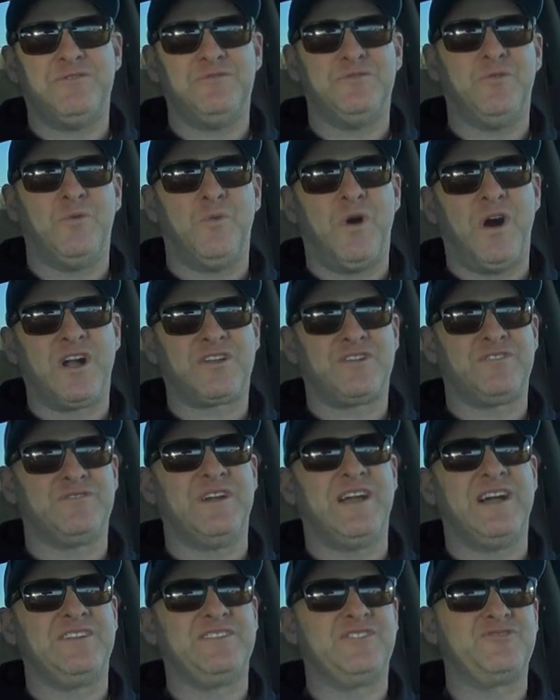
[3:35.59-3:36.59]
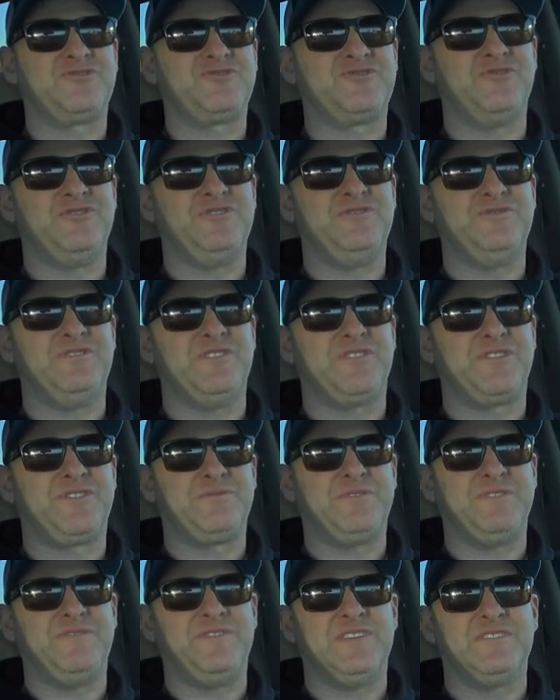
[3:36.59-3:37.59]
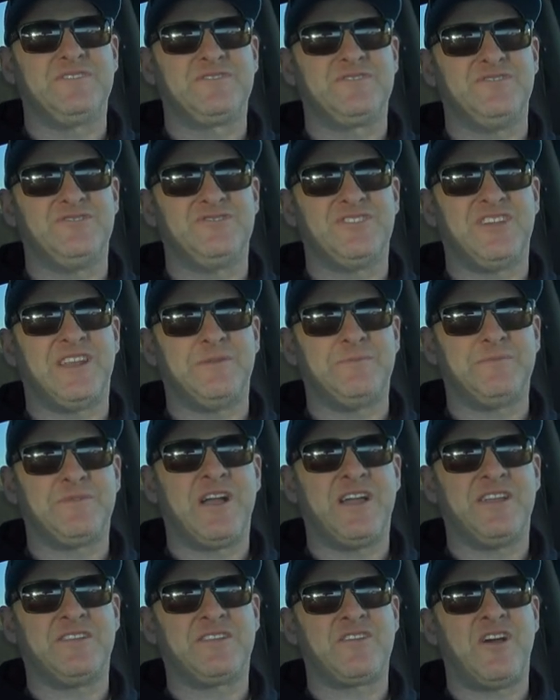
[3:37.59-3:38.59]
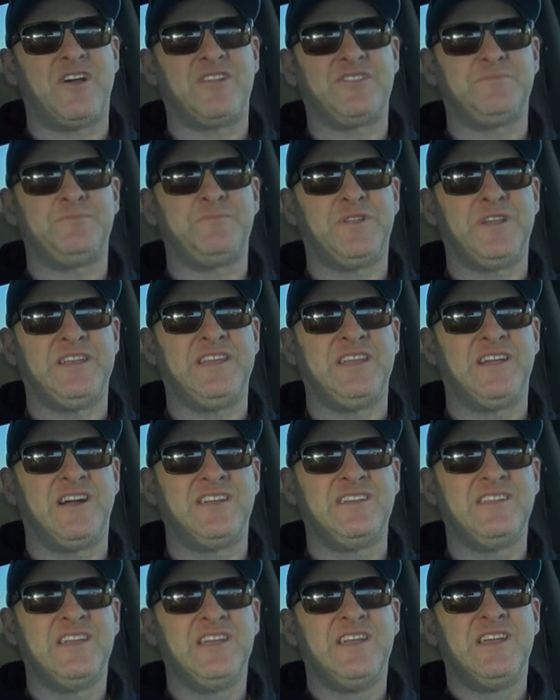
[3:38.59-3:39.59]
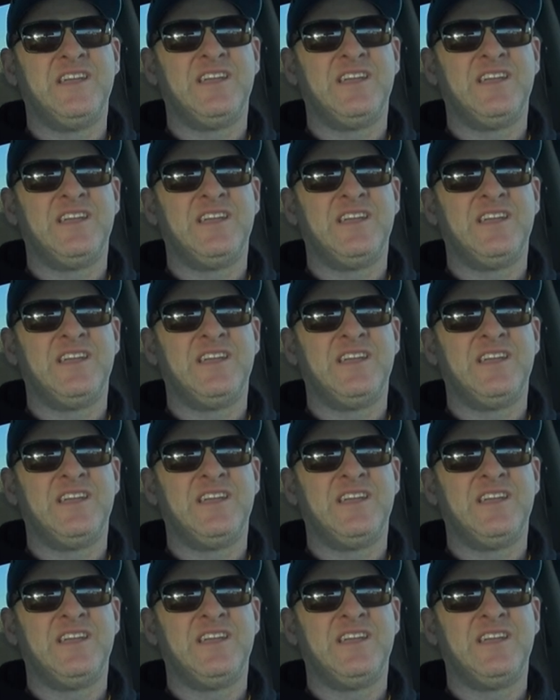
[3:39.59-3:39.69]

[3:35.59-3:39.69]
We'll walk around. I'll show you the three vehicles that I'm kind of contemplating on.